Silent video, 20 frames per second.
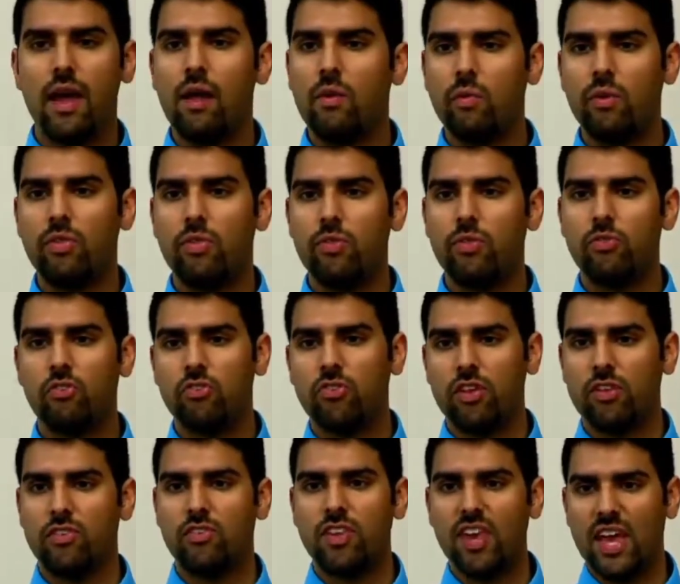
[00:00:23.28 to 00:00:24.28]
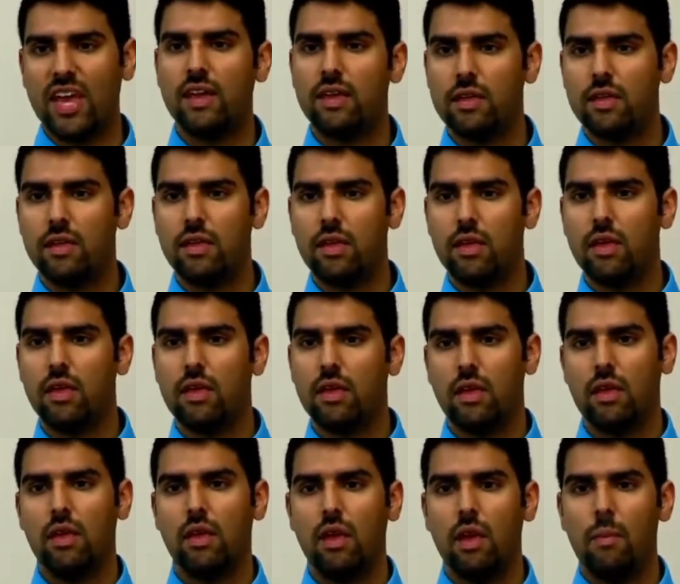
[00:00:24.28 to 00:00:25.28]
not with just a stick,
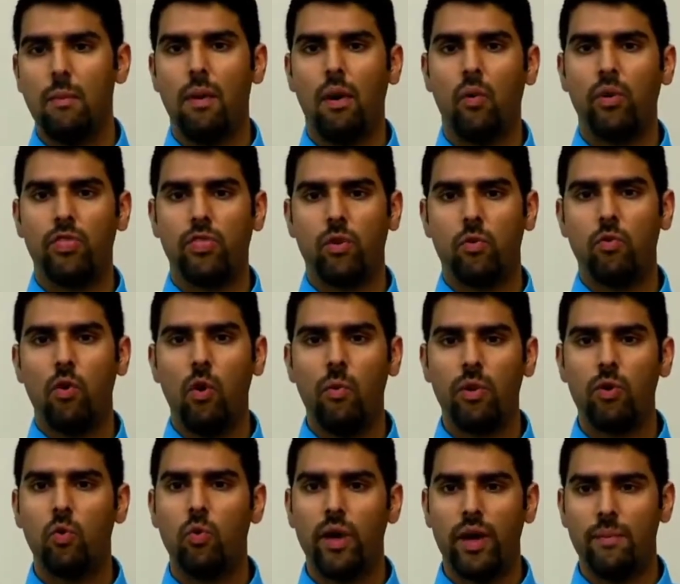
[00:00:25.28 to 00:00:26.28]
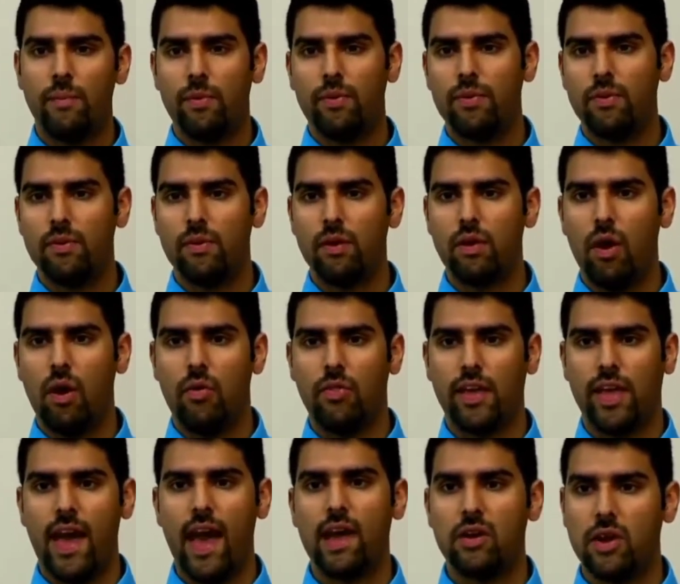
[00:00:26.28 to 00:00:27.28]
but with a Roman whip called the
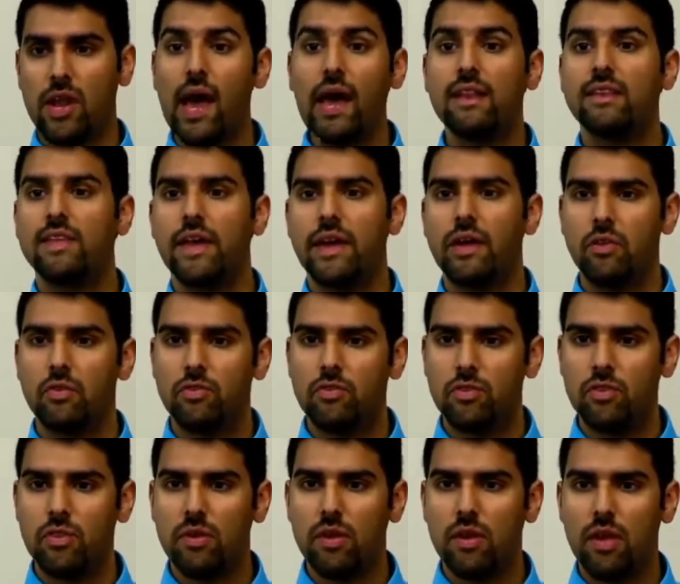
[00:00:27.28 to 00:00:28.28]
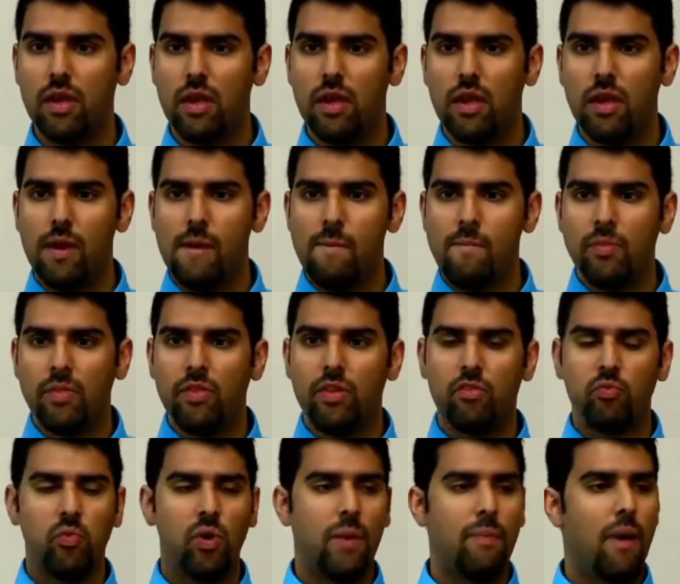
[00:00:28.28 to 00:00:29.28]
cat o' nine tails.
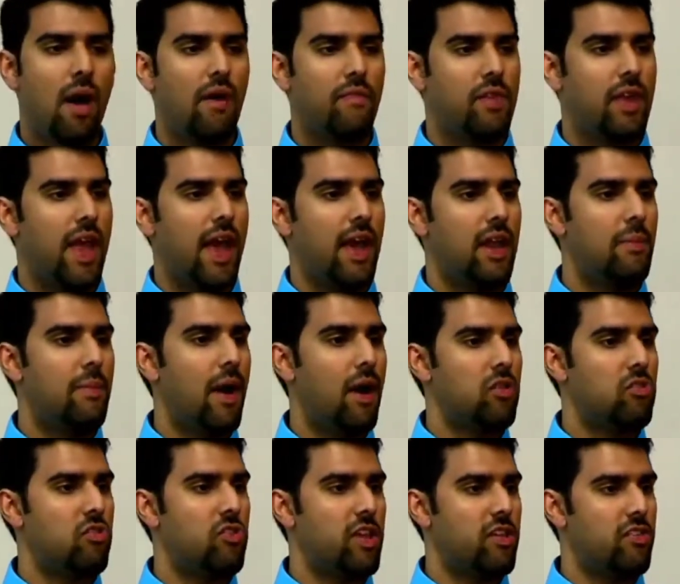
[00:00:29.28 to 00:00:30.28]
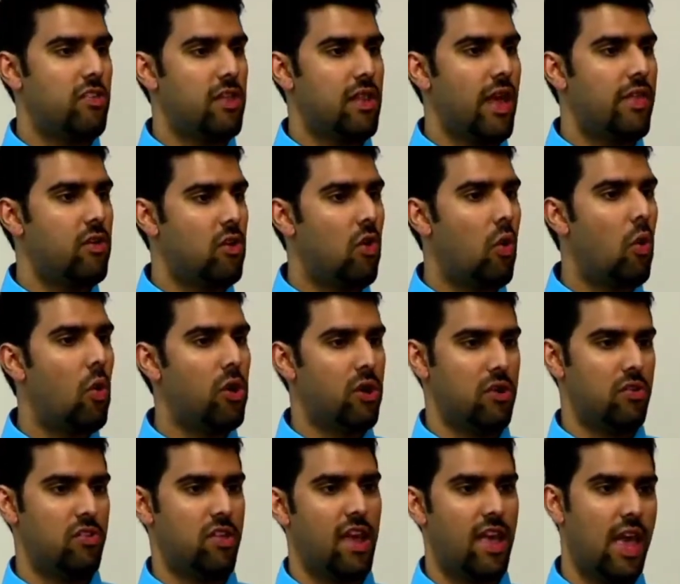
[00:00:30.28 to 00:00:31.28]
This whip often had about 6 leather
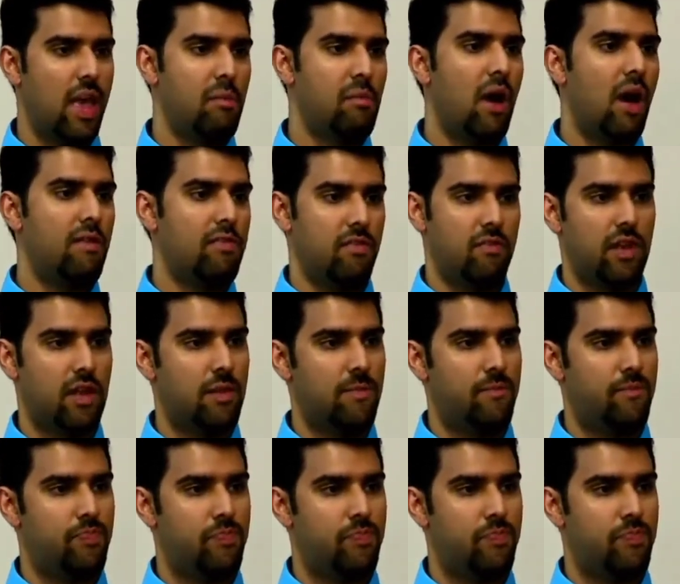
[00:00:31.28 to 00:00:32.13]
cords that came off of it.